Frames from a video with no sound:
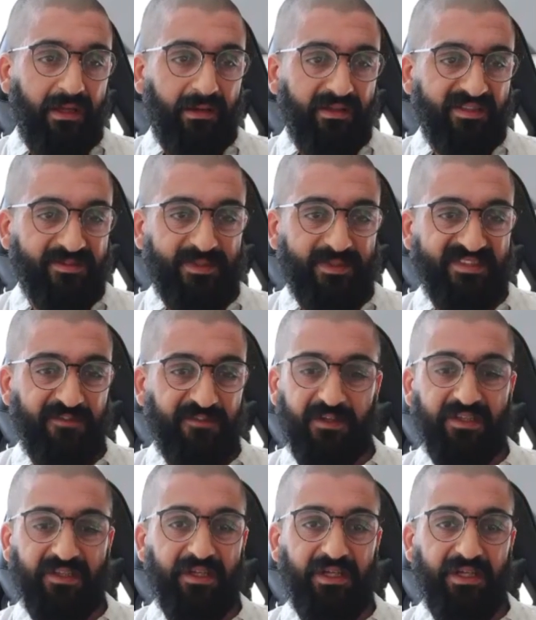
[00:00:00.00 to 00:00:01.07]

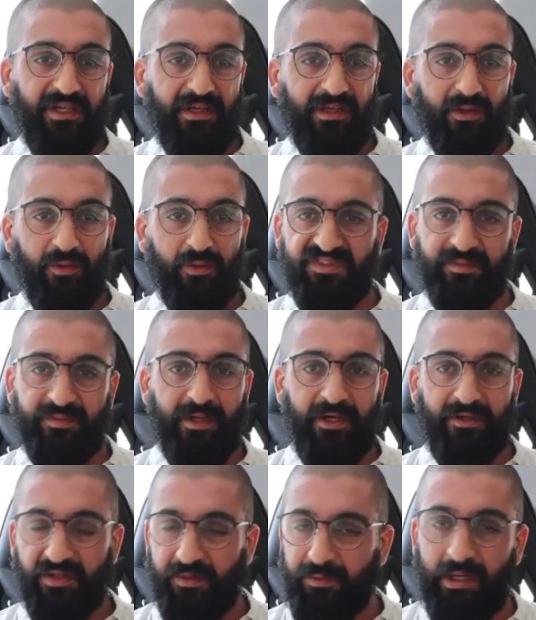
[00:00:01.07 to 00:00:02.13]
Specifically, it was about
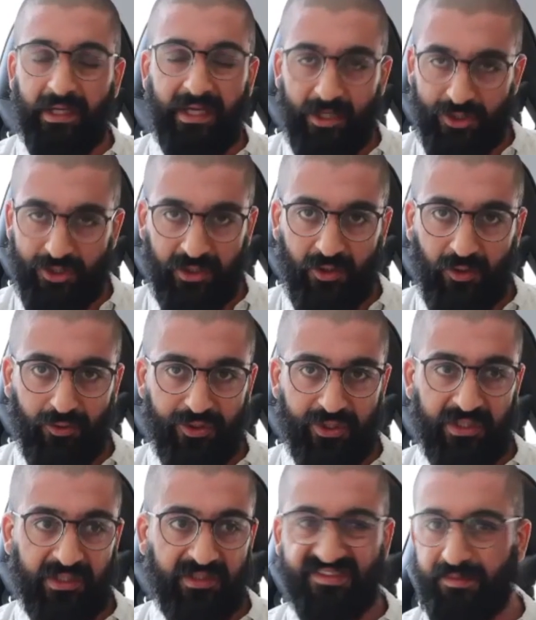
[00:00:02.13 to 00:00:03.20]
communication coaching,
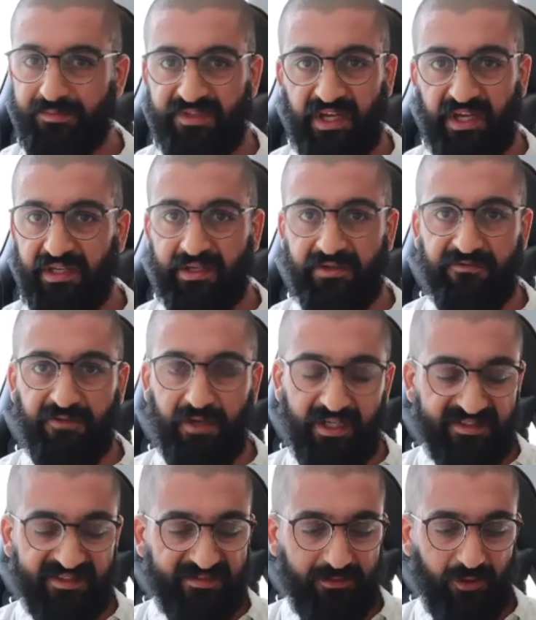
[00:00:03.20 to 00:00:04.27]
some dating advice,
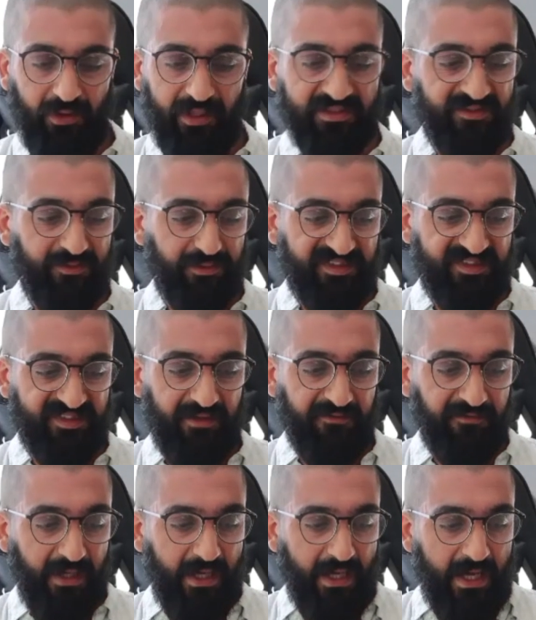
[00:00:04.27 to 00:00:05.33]
all that sort of stuff.
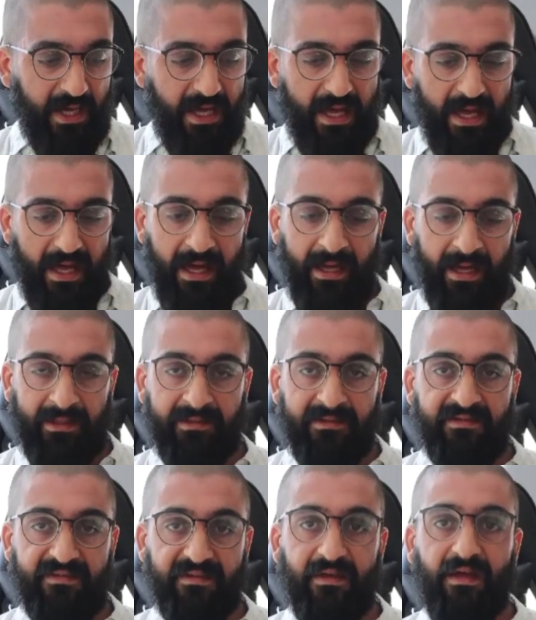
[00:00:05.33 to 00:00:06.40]
And
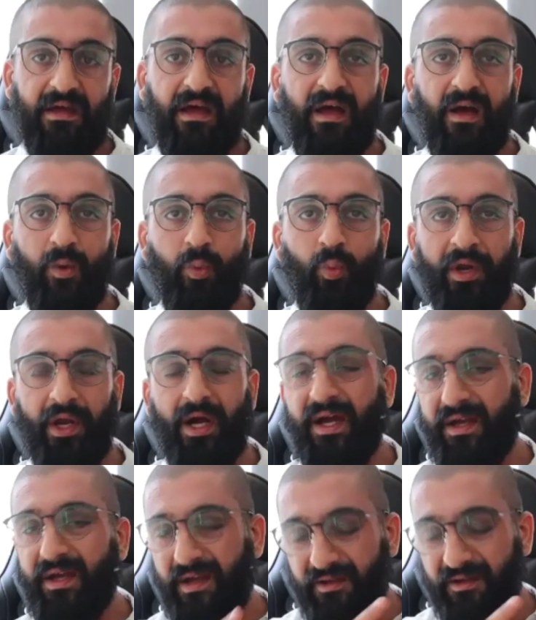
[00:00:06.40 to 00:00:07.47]
when I
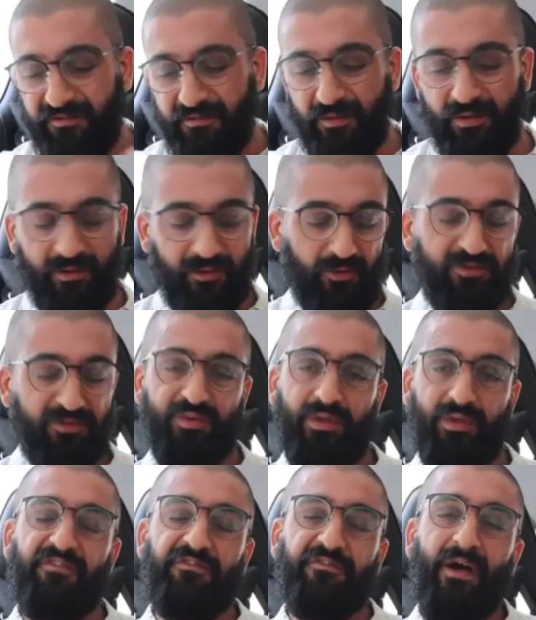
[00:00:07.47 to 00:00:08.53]

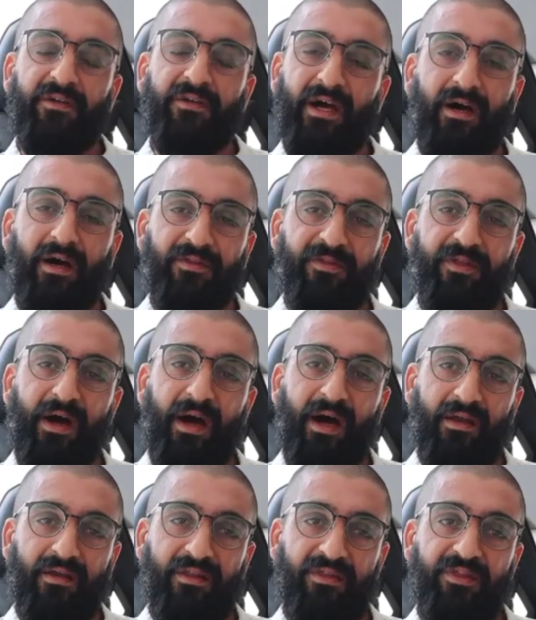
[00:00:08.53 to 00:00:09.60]
found out that
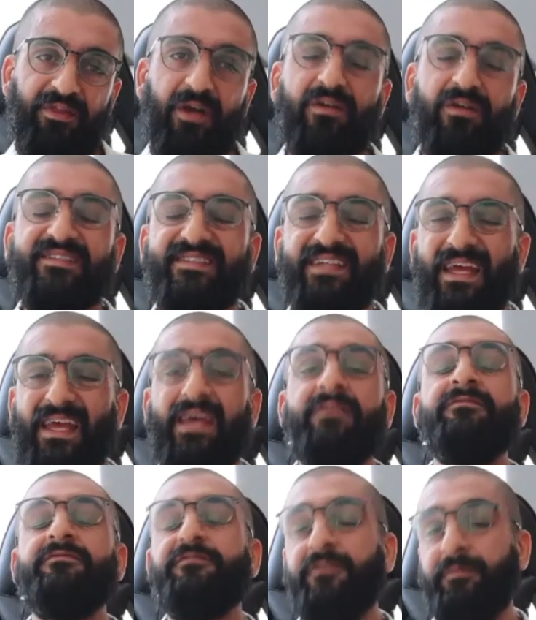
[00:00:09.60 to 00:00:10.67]
there is
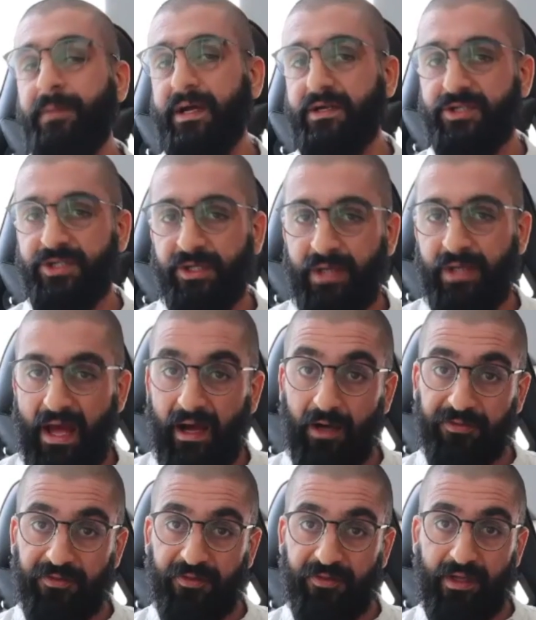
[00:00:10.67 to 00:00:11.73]
information out
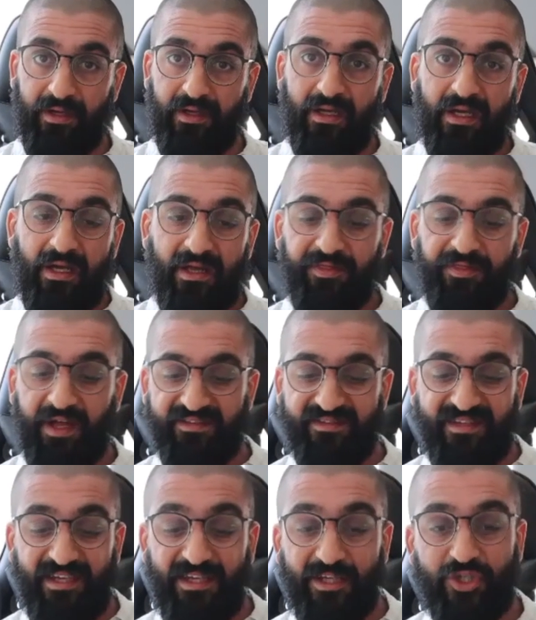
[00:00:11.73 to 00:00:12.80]
there that
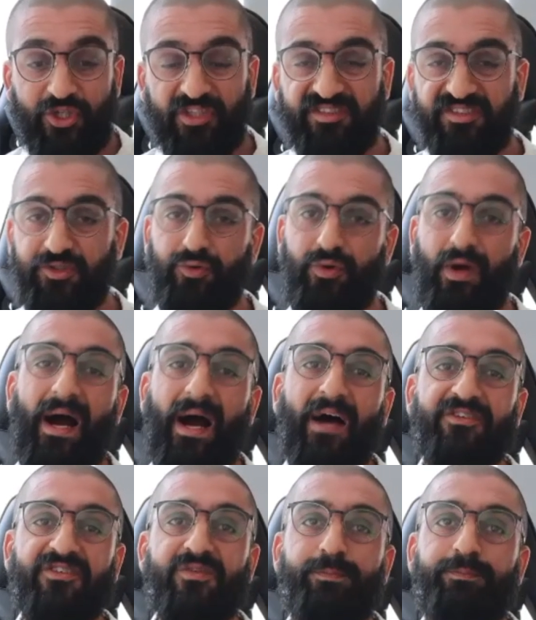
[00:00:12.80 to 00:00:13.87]
teaches you how to
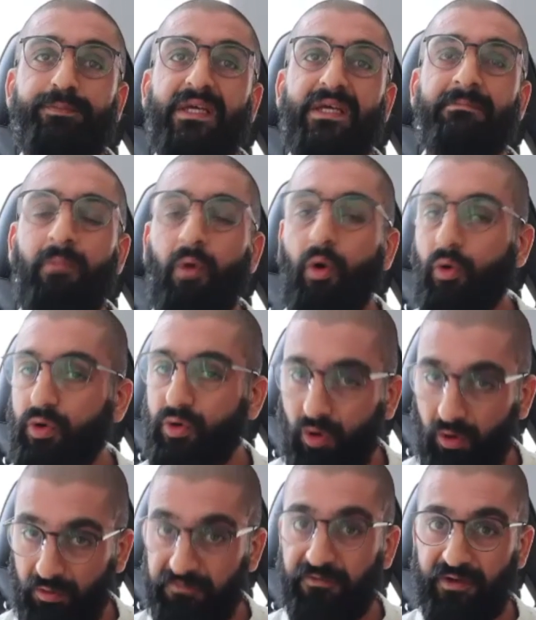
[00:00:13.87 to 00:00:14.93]
be more
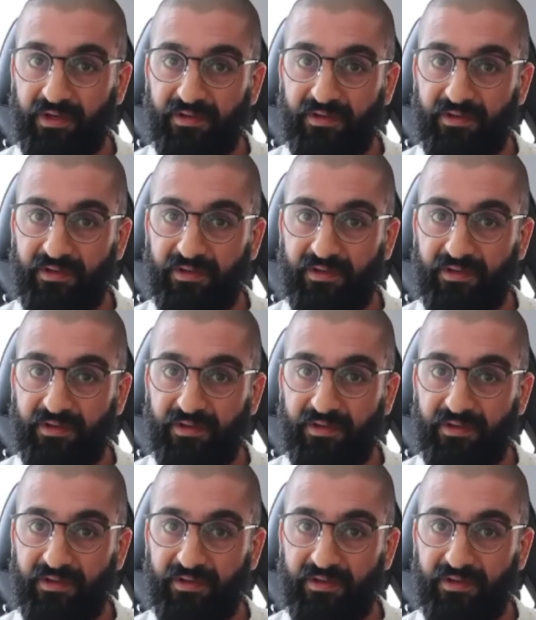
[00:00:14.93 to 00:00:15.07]
confident